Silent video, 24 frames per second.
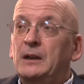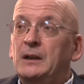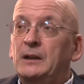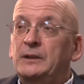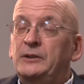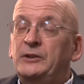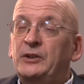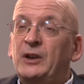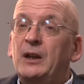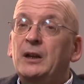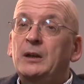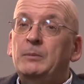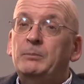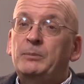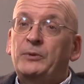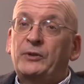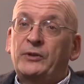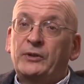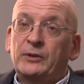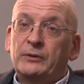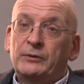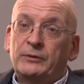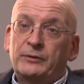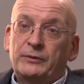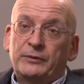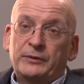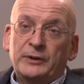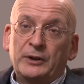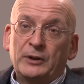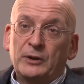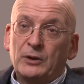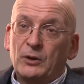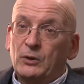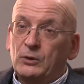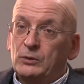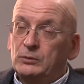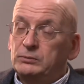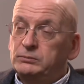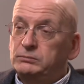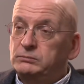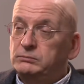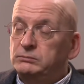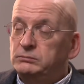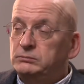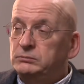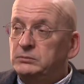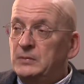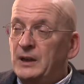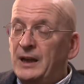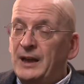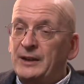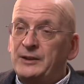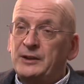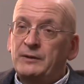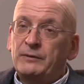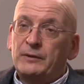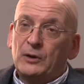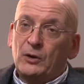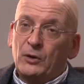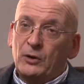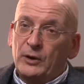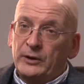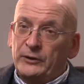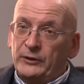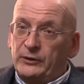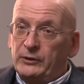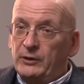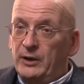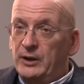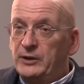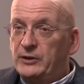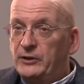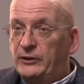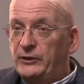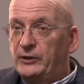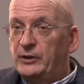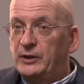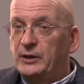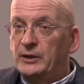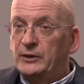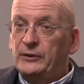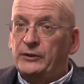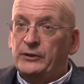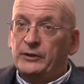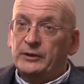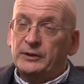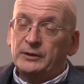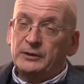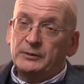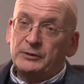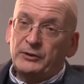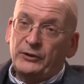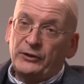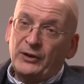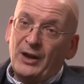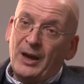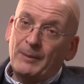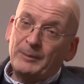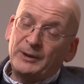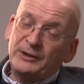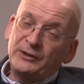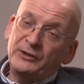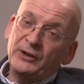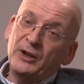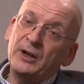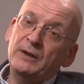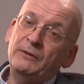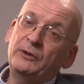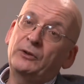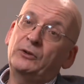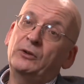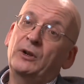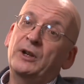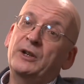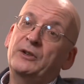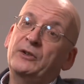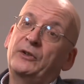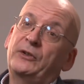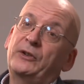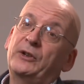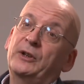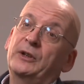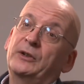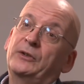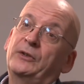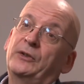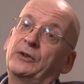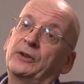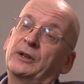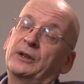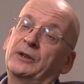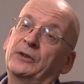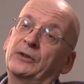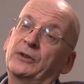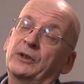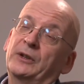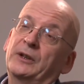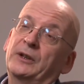tapes of, Eddie Floyd's greatest hits and Sam and Dave's greatest hits and things like